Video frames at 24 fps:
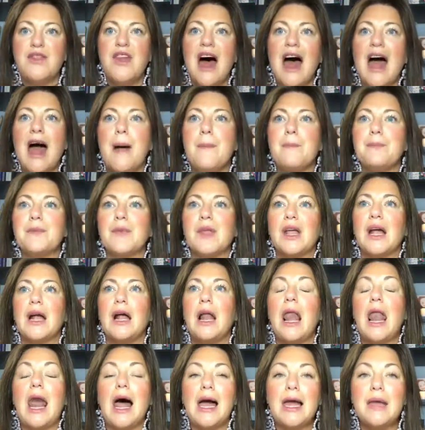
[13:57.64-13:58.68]
that
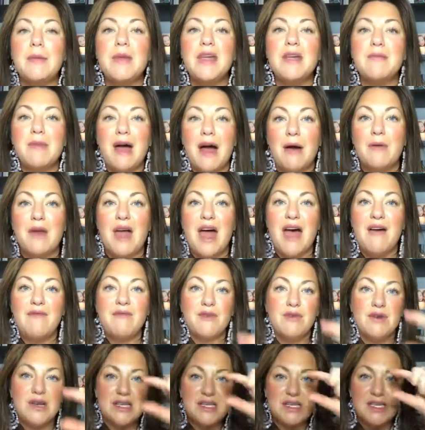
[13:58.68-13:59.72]
climbing Mount
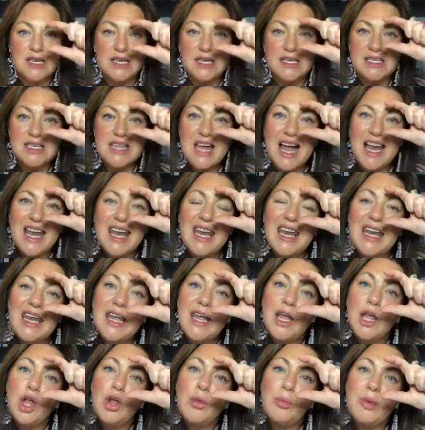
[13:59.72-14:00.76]
Everest, and it's that
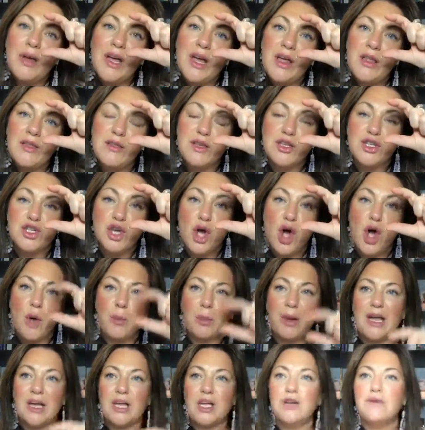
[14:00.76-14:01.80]
little bit at the
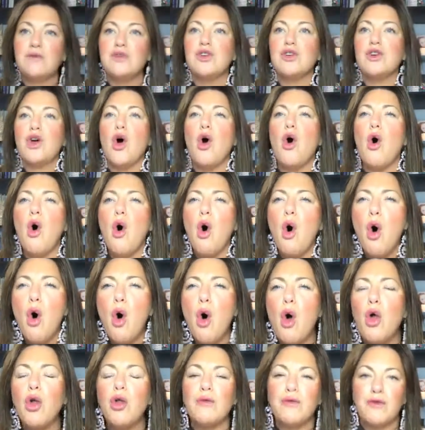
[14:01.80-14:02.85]
top, like you've done
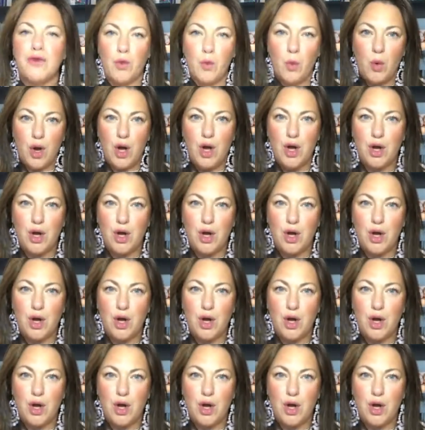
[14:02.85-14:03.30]
all of the